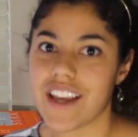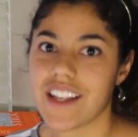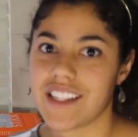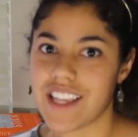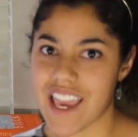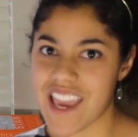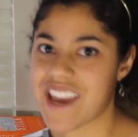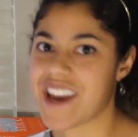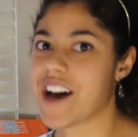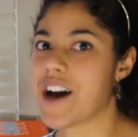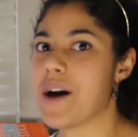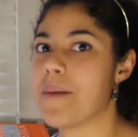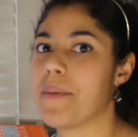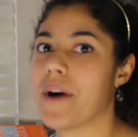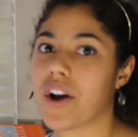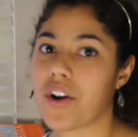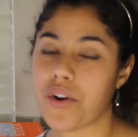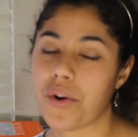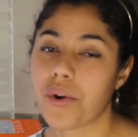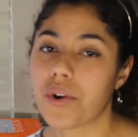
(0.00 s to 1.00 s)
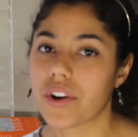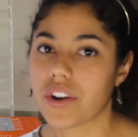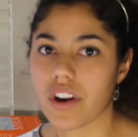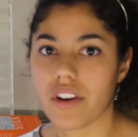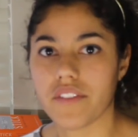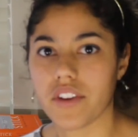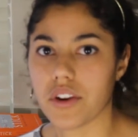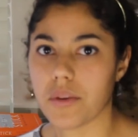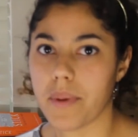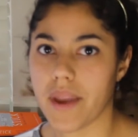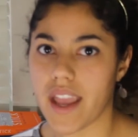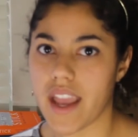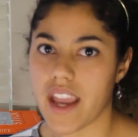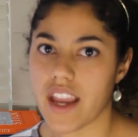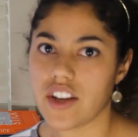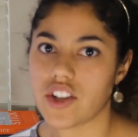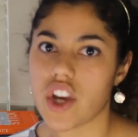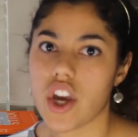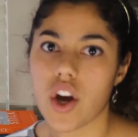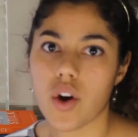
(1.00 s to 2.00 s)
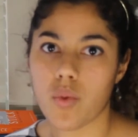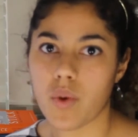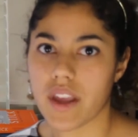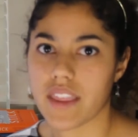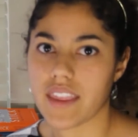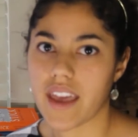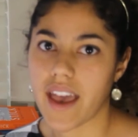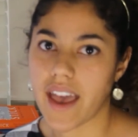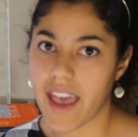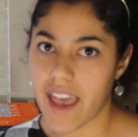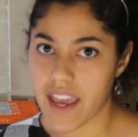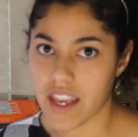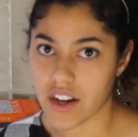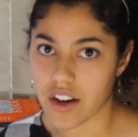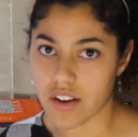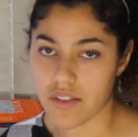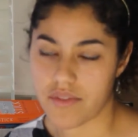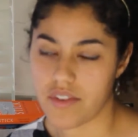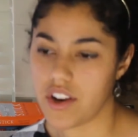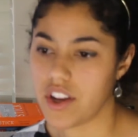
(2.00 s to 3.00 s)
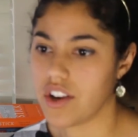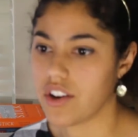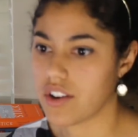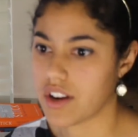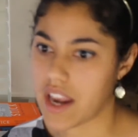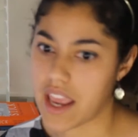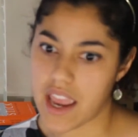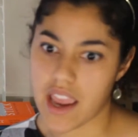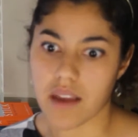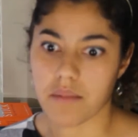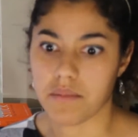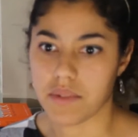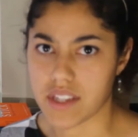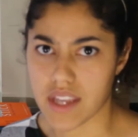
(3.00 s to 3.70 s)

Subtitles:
take up a quarter of your page with a header for your name,